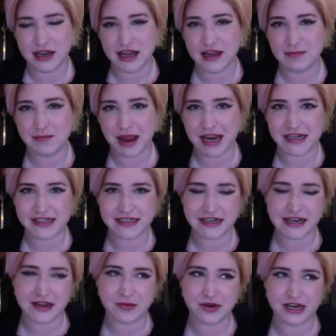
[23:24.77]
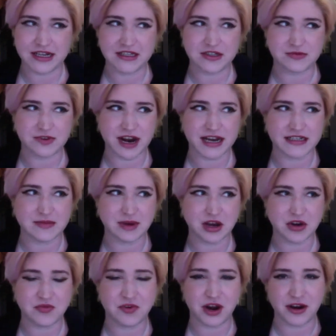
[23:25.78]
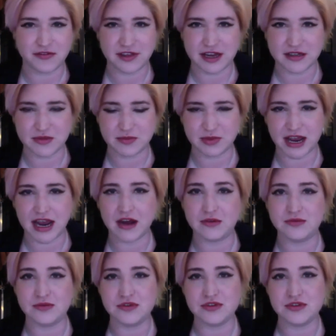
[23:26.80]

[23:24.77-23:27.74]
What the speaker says: and basically we need to raise about £5,000.